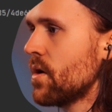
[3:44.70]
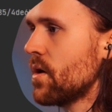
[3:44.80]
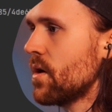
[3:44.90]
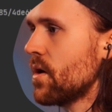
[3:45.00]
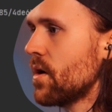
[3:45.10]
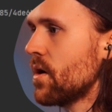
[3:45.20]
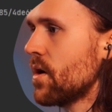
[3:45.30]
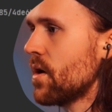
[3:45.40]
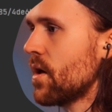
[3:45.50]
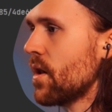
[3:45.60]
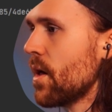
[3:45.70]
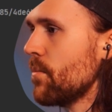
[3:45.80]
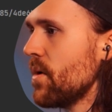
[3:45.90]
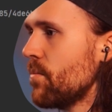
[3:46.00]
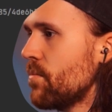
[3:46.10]
And
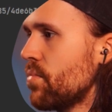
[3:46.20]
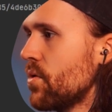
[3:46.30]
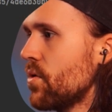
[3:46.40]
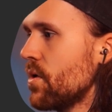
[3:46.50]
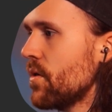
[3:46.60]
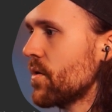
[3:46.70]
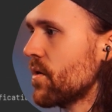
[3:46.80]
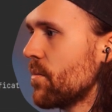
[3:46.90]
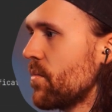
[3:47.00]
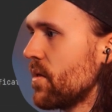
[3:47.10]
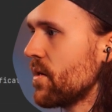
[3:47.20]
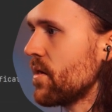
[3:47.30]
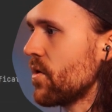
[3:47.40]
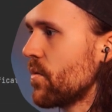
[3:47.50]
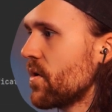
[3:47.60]
let me pull this up a
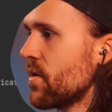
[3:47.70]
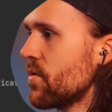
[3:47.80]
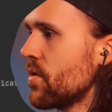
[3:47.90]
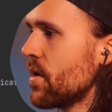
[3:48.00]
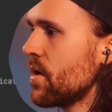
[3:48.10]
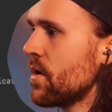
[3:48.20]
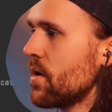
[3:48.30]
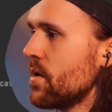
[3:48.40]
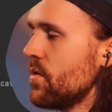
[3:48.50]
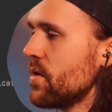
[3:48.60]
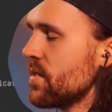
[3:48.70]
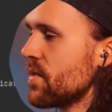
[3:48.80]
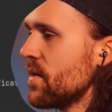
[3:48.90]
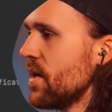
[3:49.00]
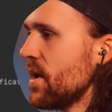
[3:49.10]
little over here. You can
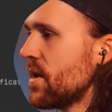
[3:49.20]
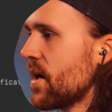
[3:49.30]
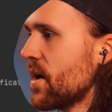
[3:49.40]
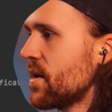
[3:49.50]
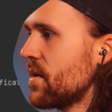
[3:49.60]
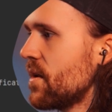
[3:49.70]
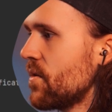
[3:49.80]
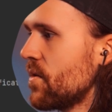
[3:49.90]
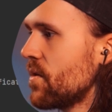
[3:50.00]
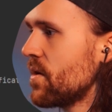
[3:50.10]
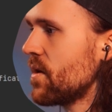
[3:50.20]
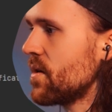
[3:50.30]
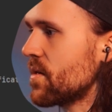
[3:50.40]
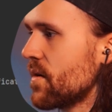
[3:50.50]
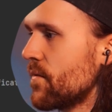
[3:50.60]
see that there
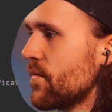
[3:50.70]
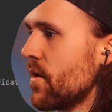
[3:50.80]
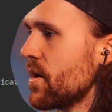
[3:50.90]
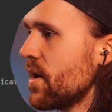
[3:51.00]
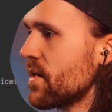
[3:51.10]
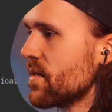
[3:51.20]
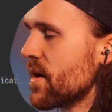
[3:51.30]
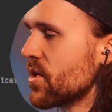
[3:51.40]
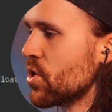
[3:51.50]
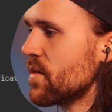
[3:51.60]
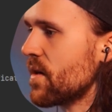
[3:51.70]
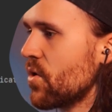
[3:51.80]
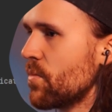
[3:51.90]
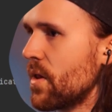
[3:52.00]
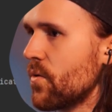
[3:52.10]
is a findings section
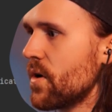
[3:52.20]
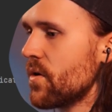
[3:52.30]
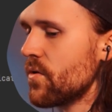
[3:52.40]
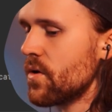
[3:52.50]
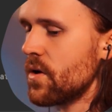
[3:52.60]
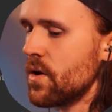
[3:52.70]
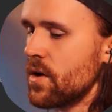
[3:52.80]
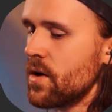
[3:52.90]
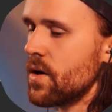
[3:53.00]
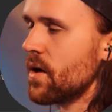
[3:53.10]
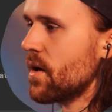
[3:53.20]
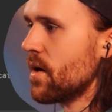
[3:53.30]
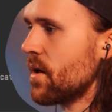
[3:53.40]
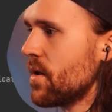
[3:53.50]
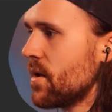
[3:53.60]
down below here
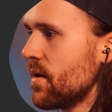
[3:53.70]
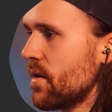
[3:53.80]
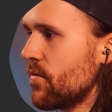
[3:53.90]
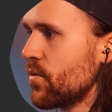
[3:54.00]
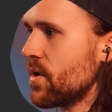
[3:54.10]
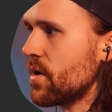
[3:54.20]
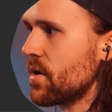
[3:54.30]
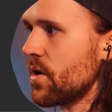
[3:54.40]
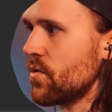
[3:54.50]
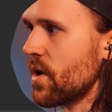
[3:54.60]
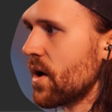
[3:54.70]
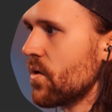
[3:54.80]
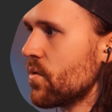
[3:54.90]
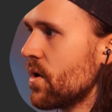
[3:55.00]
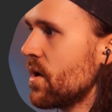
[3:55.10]
and if we go
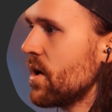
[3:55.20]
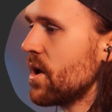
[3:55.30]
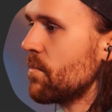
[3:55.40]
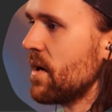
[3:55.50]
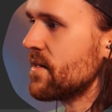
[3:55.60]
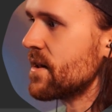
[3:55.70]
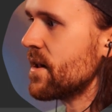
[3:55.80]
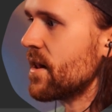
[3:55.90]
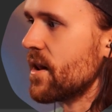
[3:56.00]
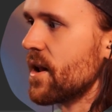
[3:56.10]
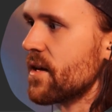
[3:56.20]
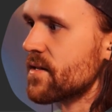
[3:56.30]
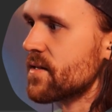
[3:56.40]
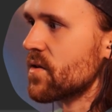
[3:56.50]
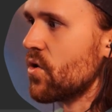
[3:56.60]
down, it basically
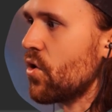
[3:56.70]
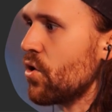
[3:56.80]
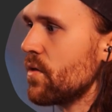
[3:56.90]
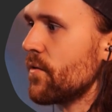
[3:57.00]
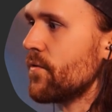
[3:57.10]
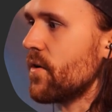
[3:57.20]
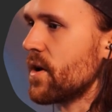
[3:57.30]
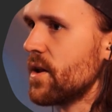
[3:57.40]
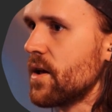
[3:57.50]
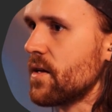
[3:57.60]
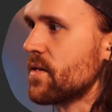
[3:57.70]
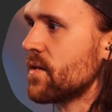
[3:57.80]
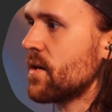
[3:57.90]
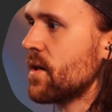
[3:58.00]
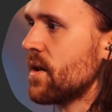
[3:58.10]
lists all the findings
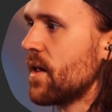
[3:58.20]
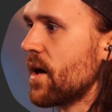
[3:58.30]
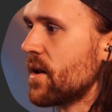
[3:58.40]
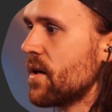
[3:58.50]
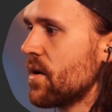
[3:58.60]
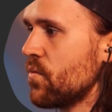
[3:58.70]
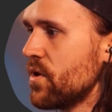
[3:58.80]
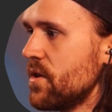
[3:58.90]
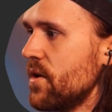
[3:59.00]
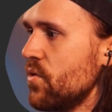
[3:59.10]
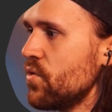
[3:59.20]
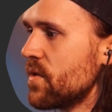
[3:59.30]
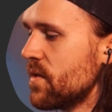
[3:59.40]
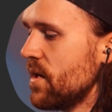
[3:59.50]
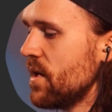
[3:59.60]
that we do
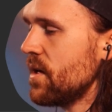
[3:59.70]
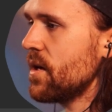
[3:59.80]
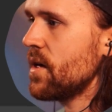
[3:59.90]
see